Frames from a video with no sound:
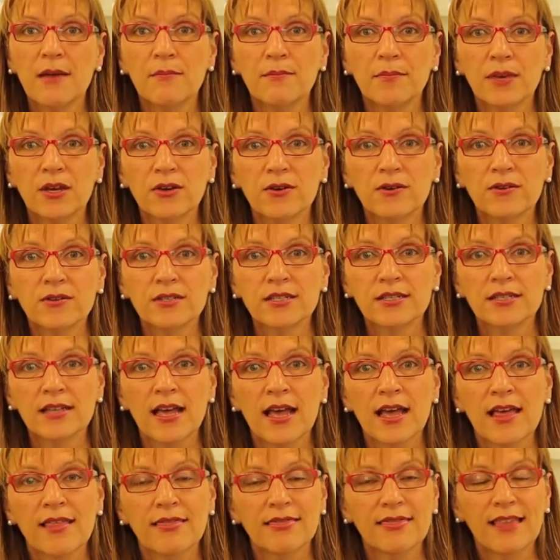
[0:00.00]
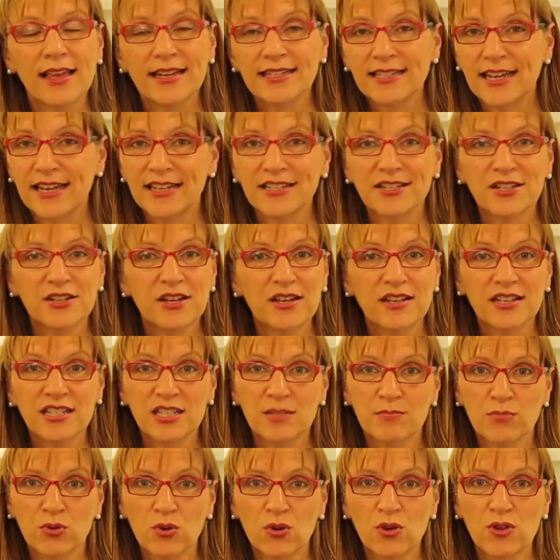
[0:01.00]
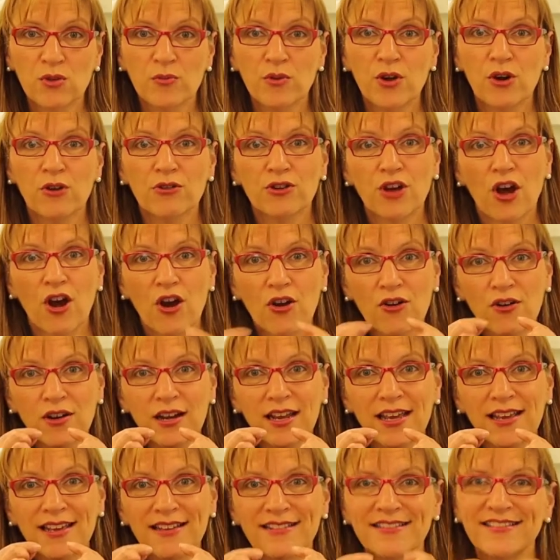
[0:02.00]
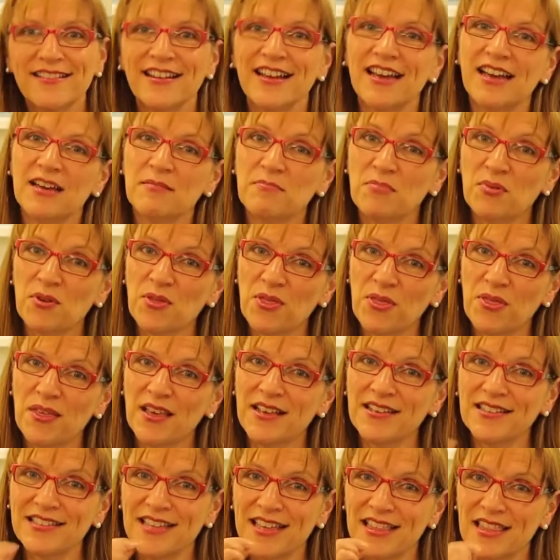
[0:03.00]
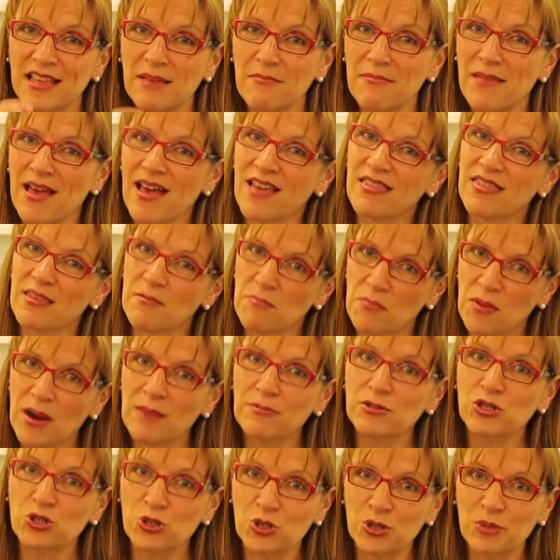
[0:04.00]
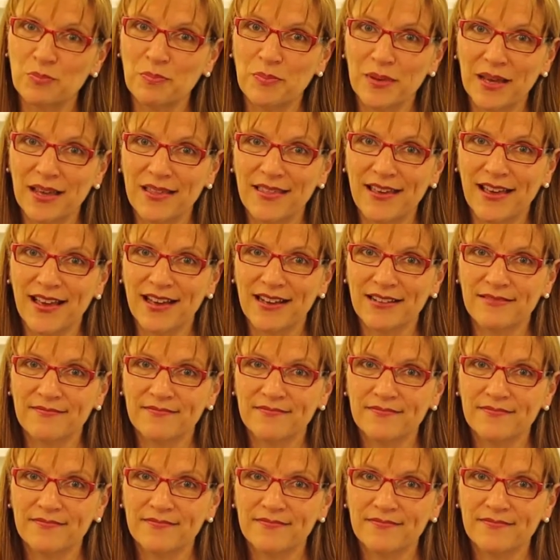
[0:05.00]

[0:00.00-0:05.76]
because they tend to explore the world orally and put things in their mouth that perhaps shouldn't be there.